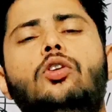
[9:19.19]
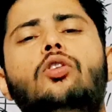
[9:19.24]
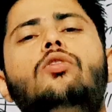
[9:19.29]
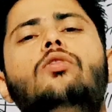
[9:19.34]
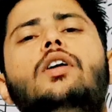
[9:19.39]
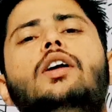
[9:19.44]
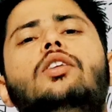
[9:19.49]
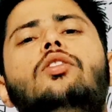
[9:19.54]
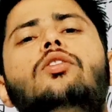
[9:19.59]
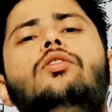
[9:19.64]
no
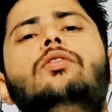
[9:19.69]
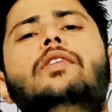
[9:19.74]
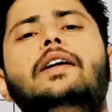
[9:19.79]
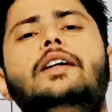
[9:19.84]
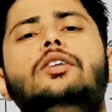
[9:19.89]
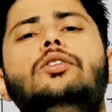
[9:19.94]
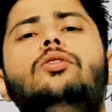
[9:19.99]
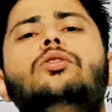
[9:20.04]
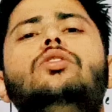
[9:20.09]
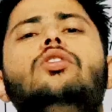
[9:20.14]
work of
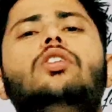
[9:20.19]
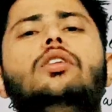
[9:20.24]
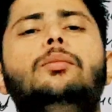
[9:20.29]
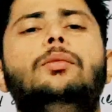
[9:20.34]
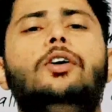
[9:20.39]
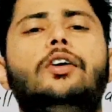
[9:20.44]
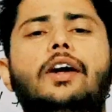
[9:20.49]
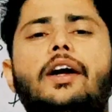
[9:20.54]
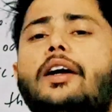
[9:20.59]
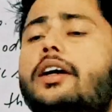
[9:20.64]
Varignon
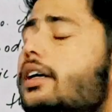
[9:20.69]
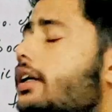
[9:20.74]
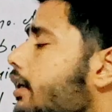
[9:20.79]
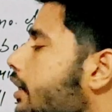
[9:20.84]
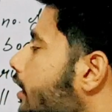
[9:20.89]
theorem, okay?